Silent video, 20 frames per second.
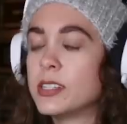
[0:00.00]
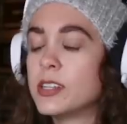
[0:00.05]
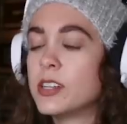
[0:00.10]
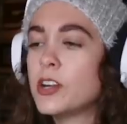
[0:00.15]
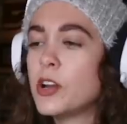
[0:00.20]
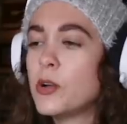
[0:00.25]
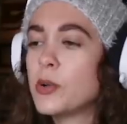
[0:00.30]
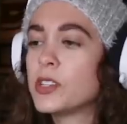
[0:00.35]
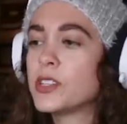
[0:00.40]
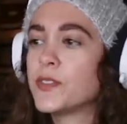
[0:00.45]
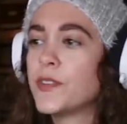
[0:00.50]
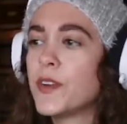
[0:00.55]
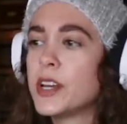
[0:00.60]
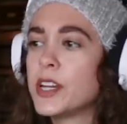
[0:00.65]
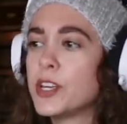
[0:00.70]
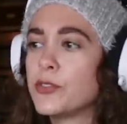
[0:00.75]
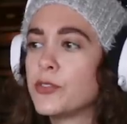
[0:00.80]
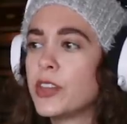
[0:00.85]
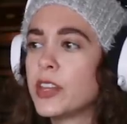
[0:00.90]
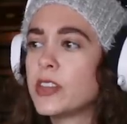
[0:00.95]
You know, it's
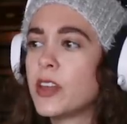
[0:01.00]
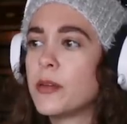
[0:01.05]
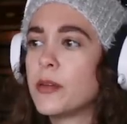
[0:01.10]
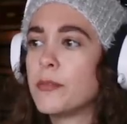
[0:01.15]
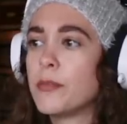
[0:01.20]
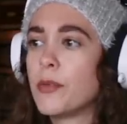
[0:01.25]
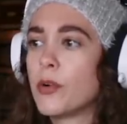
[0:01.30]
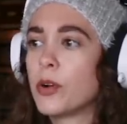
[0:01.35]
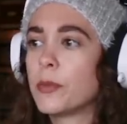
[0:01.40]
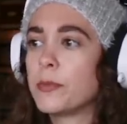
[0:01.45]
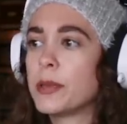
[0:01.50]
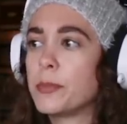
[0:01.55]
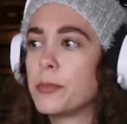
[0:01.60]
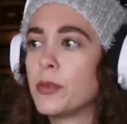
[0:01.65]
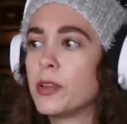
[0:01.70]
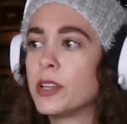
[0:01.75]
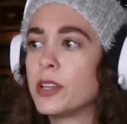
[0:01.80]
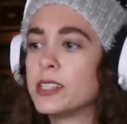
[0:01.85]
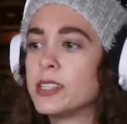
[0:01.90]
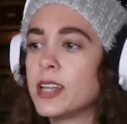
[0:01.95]
funny. You'd think that more
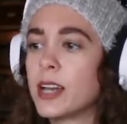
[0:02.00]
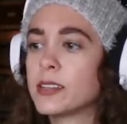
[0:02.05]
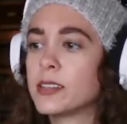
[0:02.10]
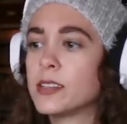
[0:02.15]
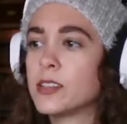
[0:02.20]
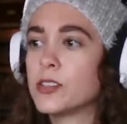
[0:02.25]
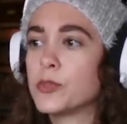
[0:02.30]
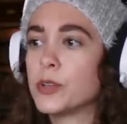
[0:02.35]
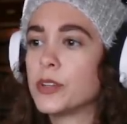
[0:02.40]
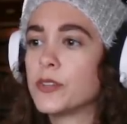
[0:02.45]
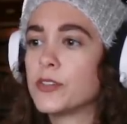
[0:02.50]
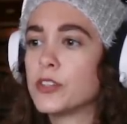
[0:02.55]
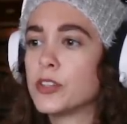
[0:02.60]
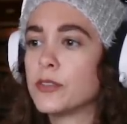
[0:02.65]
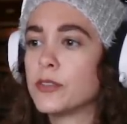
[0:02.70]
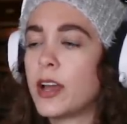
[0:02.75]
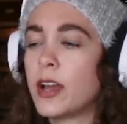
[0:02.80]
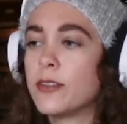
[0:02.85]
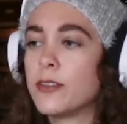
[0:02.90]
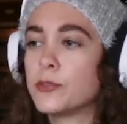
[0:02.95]
people in Texas would have
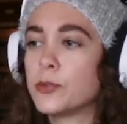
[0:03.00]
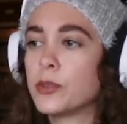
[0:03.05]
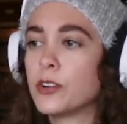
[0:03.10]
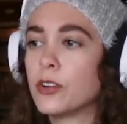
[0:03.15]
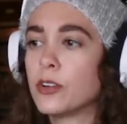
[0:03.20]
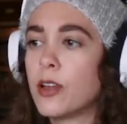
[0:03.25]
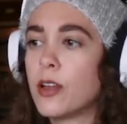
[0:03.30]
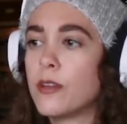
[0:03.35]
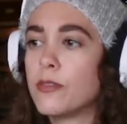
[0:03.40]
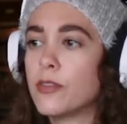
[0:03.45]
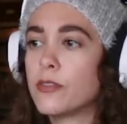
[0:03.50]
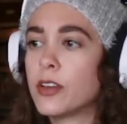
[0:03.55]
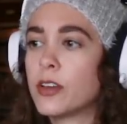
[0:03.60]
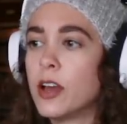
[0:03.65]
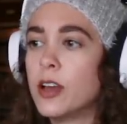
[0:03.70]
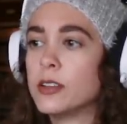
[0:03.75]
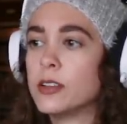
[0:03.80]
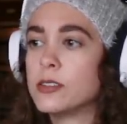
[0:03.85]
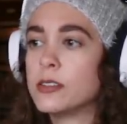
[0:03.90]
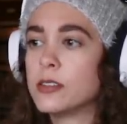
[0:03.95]
survived with their love of
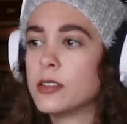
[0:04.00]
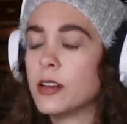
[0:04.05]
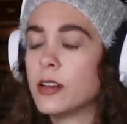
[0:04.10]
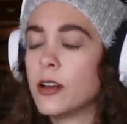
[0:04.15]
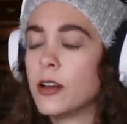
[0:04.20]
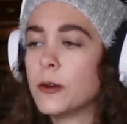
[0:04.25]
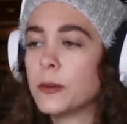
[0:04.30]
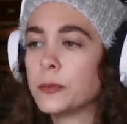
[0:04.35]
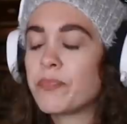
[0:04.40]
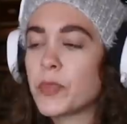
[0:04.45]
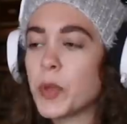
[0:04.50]
guns, you know?